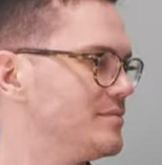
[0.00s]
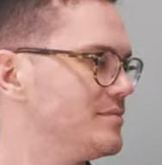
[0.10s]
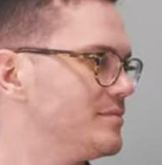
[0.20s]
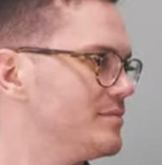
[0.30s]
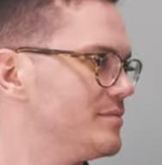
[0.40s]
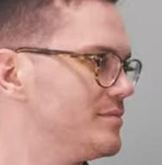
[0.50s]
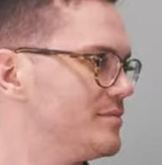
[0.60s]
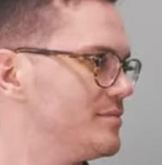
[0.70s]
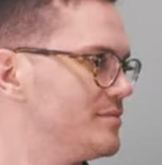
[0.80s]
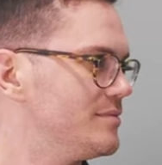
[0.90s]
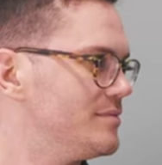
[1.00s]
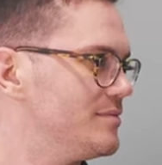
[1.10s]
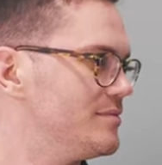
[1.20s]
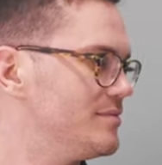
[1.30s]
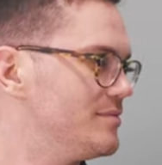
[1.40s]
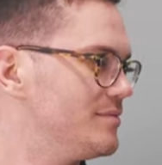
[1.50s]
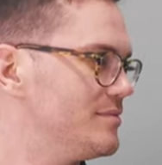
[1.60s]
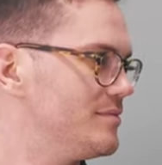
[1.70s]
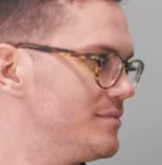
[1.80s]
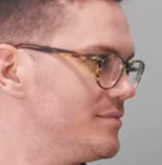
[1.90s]

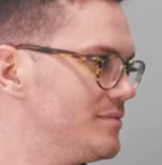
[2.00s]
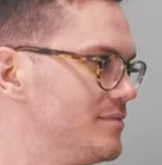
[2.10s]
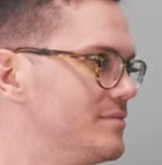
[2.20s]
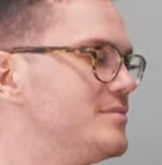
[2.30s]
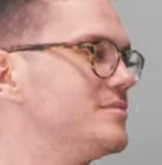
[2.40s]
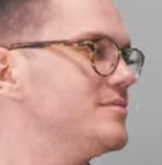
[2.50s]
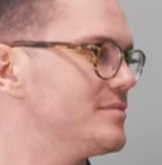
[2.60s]
The person shown says nothing.